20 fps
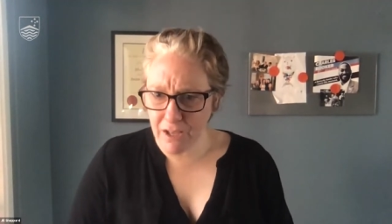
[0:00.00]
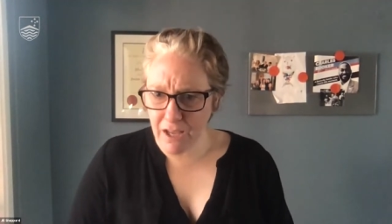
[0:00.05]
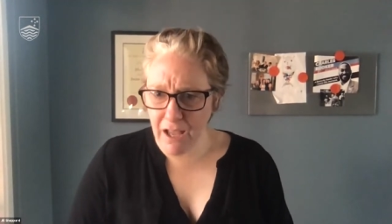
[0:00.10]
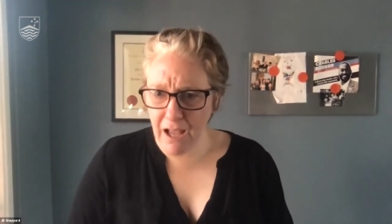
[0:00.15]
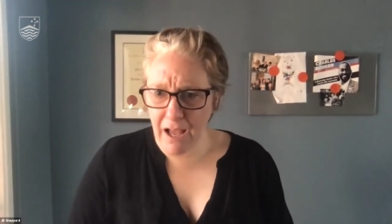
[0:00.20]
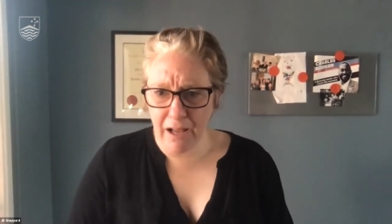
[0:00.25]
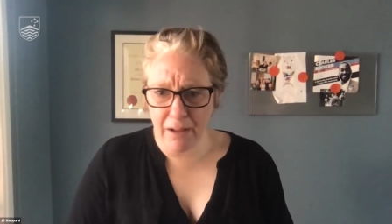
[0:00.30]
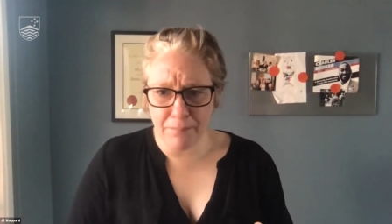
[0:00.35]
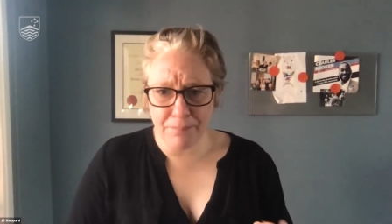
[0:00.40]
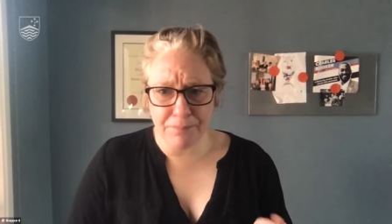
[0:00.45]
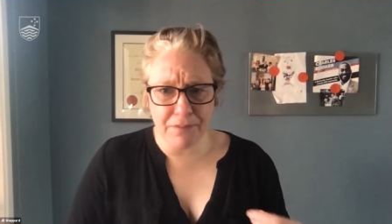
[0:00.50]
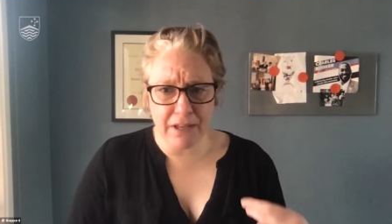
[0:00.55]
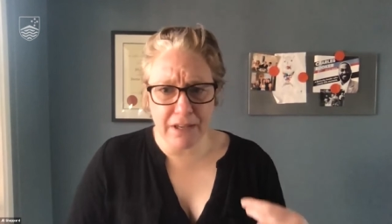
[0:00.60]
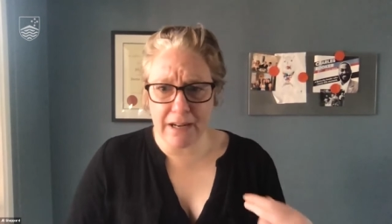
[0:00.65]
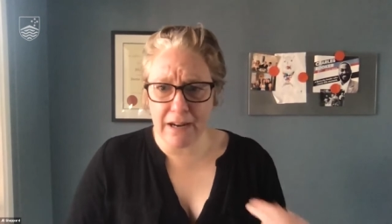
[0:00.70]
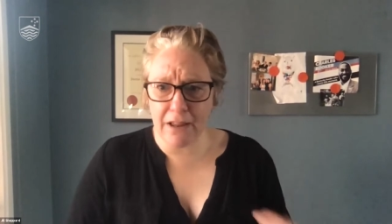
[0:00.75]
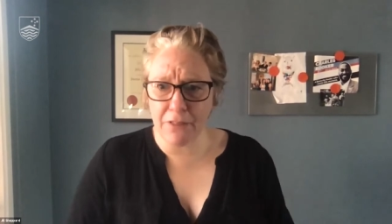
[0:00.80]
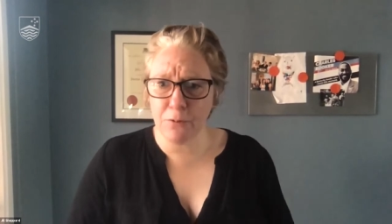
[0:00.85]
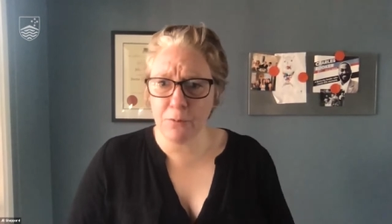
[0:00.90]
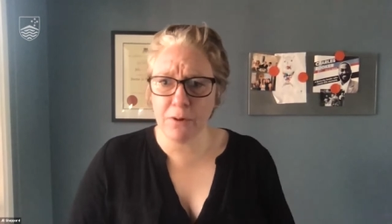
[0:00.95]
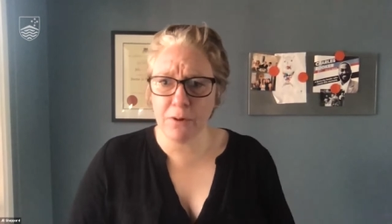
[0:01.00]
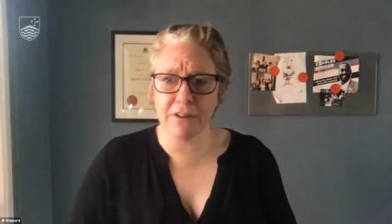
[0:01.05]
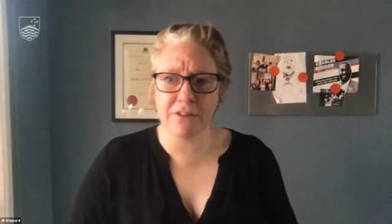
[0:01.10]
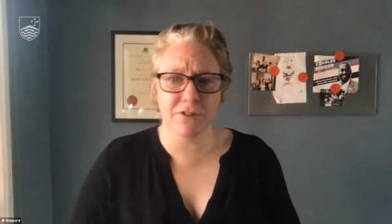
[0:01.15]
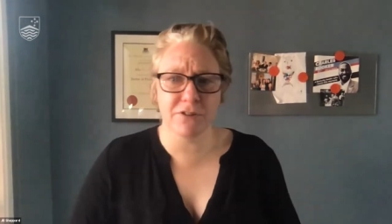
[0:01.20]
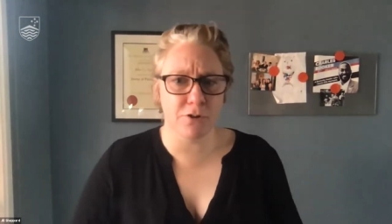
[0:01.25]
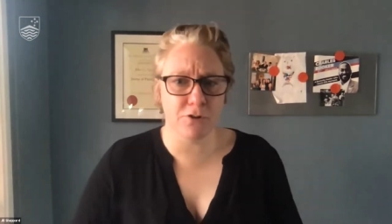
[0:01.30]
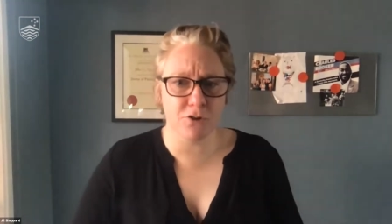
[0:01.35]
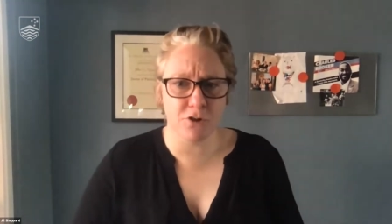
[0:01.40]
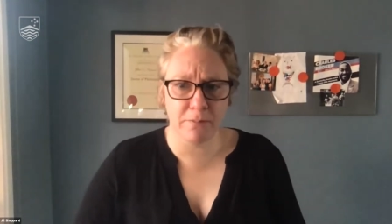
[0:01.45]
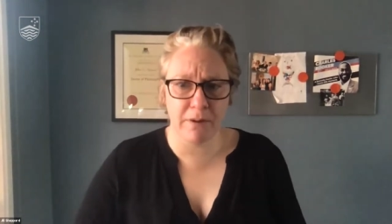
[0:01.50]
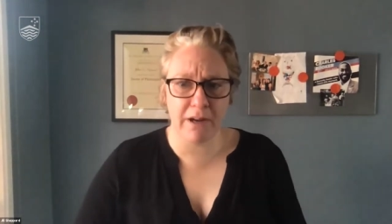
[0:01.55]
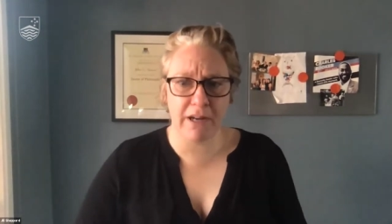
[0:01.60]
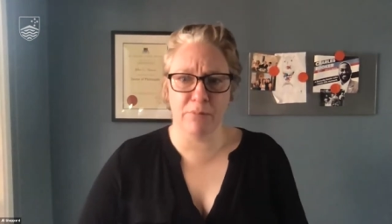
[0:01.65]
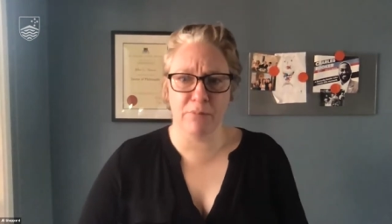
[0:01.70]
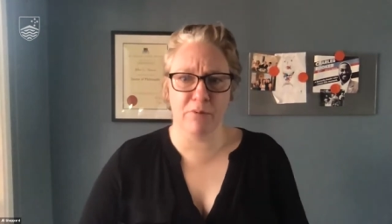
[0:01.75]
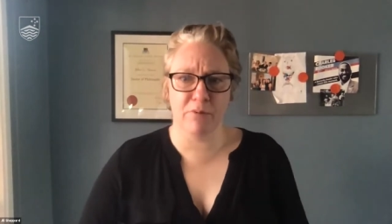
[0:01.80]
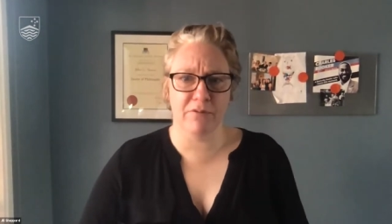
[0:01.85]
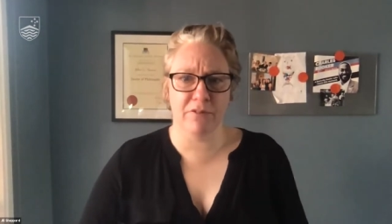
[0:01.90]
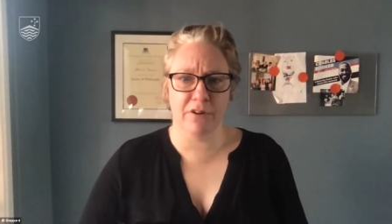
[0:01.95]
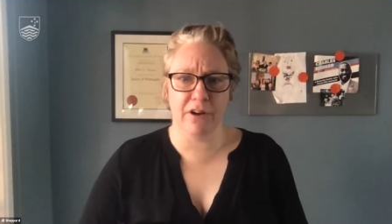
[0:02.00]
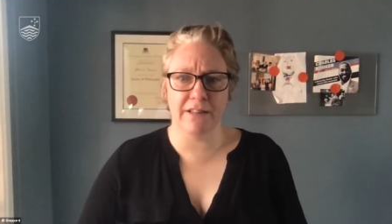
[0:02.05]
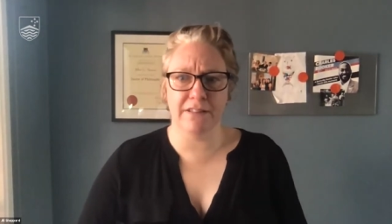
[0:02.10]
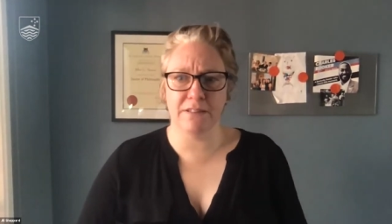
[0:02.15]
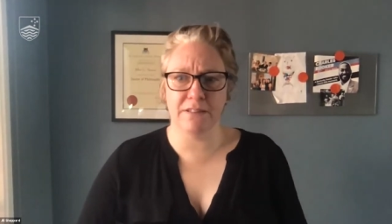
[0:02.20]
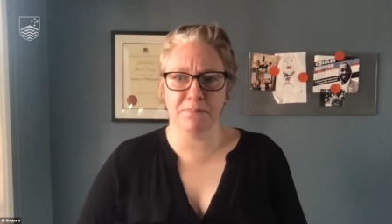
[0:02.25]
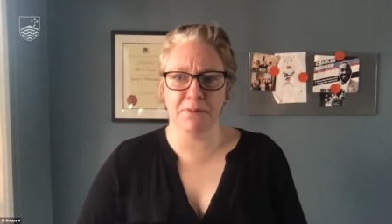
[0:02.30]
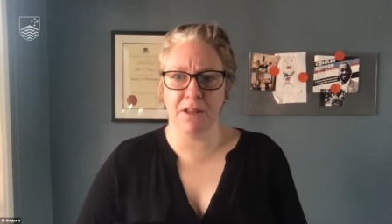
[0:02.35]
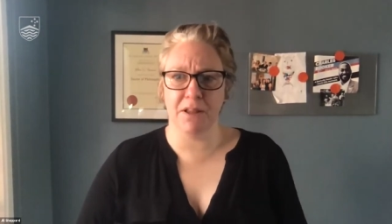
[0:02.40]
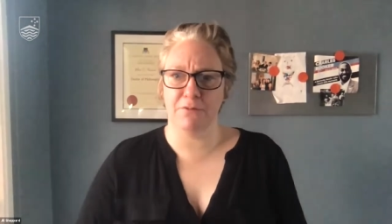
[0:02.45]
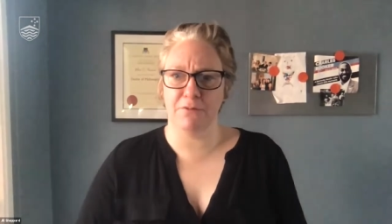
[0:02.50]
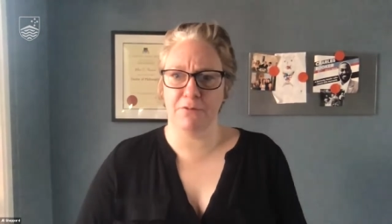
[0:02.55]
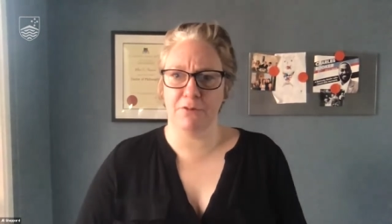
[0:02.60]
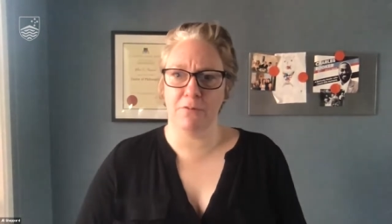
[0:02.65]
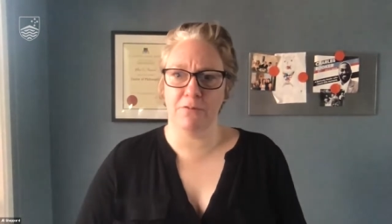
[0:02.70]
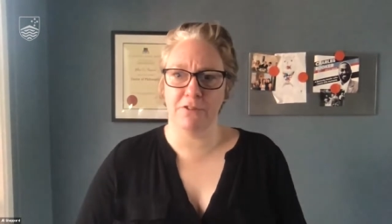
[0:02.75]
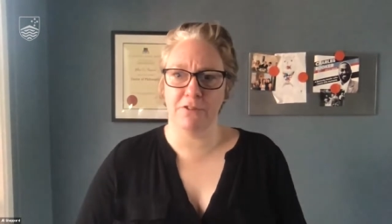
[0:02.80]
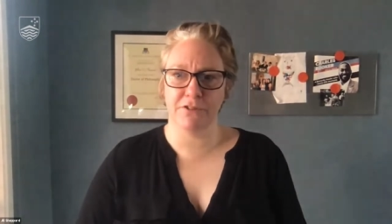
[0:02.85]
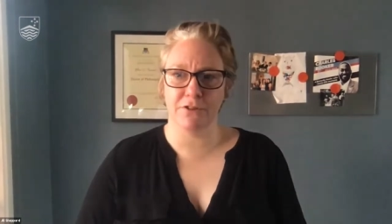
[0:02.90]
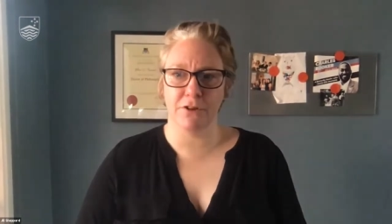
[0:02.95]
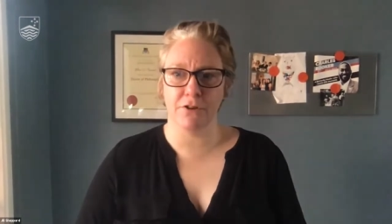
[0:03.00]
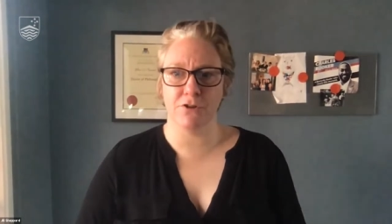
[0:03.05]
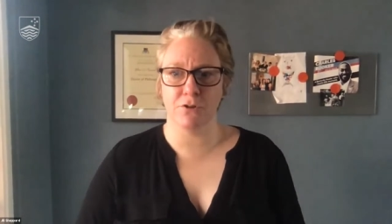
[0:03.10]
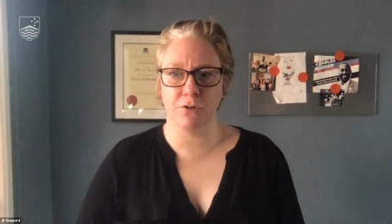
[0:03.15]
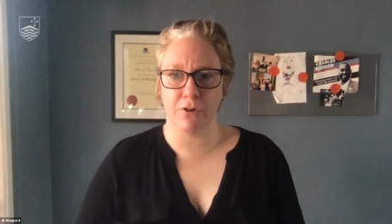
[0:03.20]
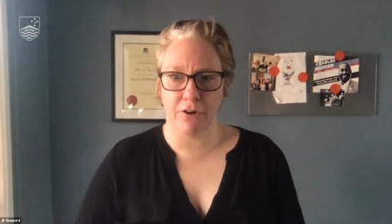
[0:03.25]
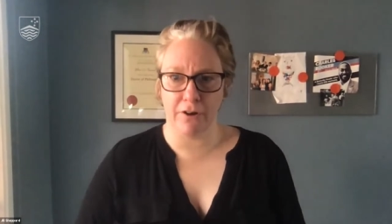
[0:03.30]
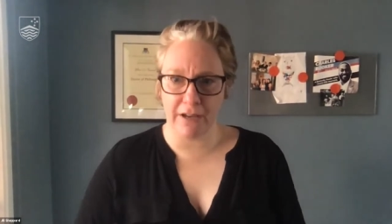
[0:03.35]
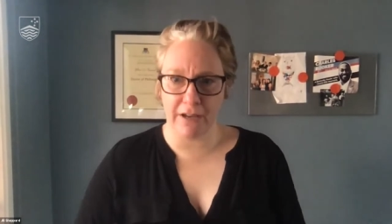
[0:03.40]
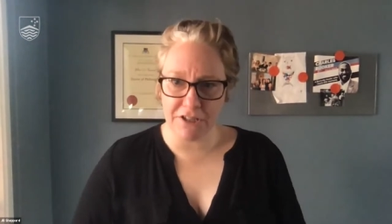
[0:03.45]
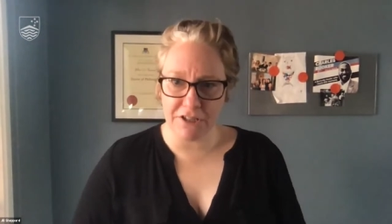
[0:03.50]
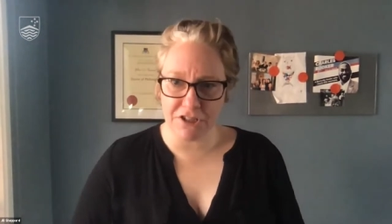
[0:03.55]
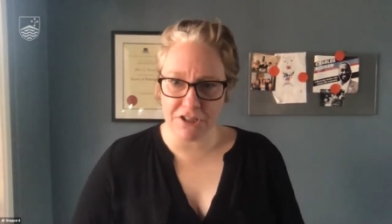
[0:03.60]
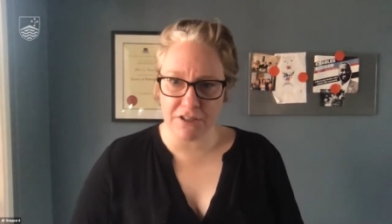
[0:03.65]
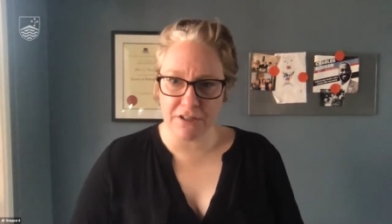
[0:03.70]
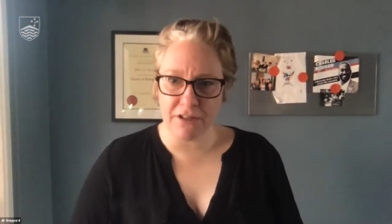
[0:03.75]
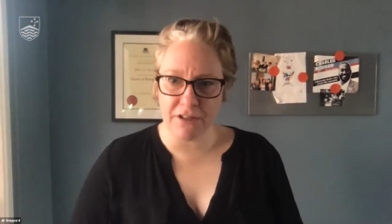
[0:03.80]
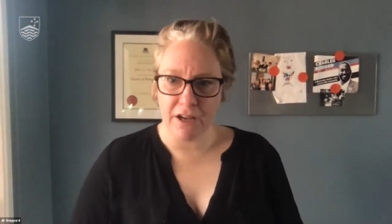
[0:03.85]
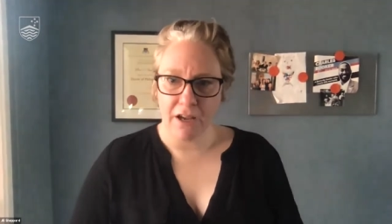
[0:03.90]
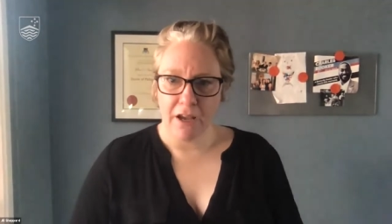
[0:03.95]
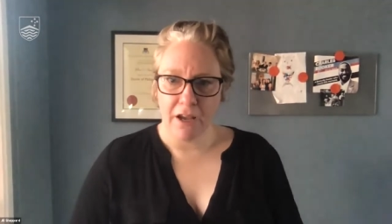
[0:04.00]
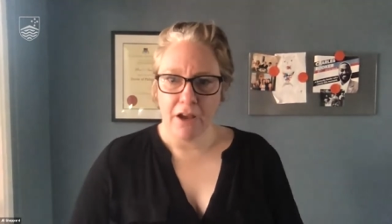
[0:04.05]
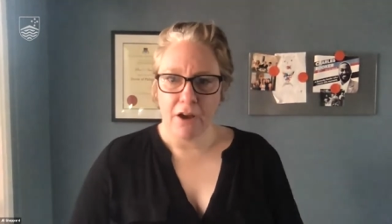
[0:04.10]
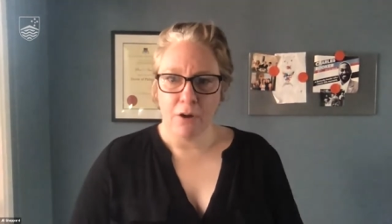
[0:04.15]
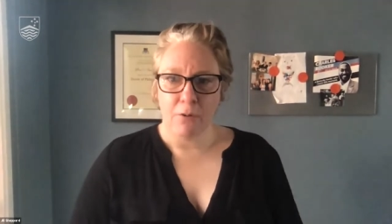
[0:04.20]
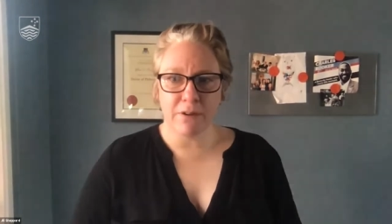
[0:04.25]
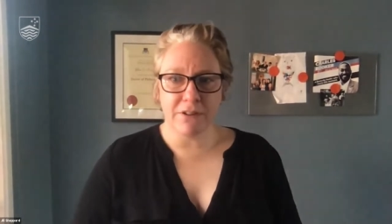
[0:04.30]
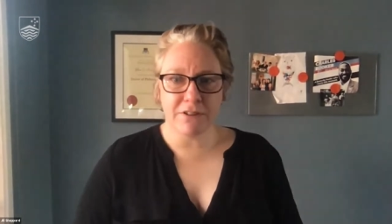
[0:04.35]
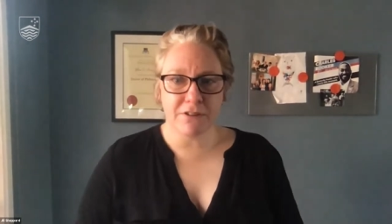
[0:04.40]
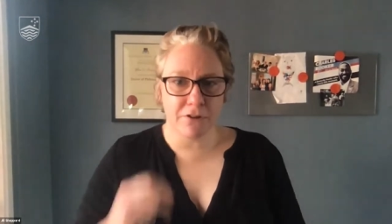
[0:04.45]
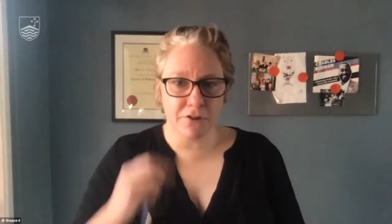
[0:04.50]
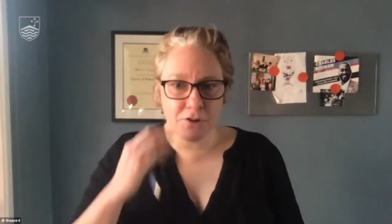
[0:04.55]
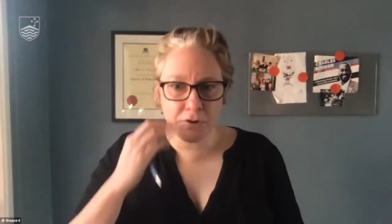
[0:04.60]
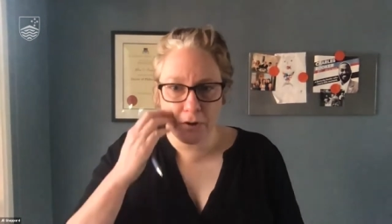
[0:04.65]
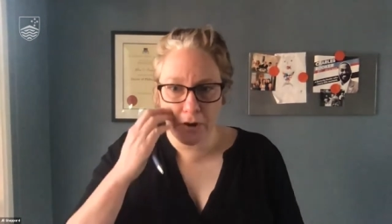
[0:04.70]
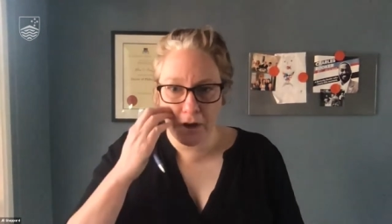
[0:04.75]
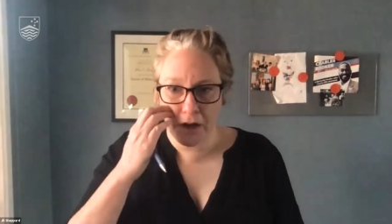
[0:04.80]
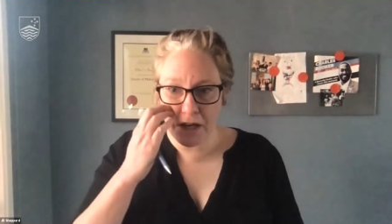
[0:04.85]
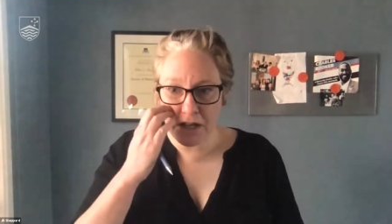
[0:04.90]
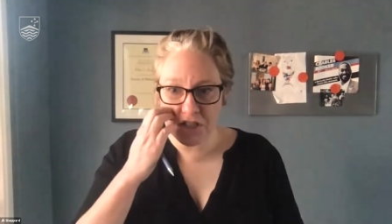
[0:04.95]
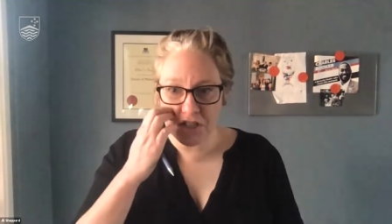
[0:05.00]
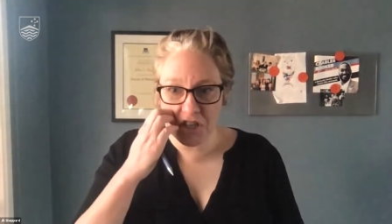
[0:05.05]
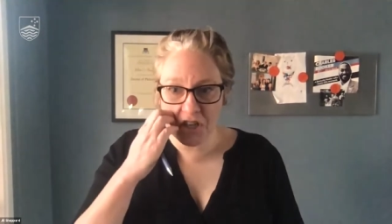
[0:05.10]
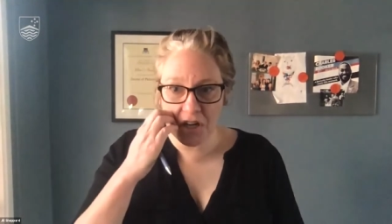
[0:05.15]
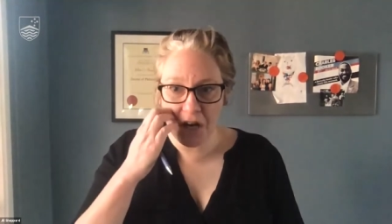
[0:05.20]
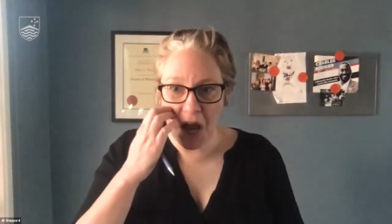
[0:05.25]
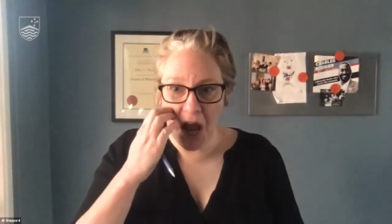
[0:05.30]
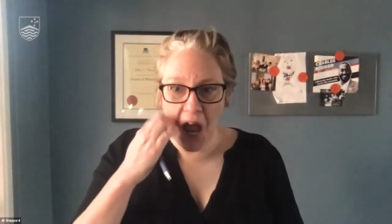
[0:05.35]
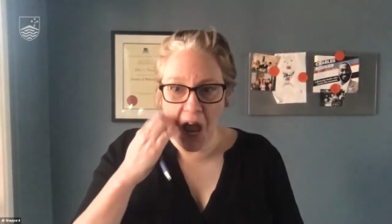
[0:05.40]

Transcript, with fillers: um, in other words, social media provides a platform for social cohesion when social cohesion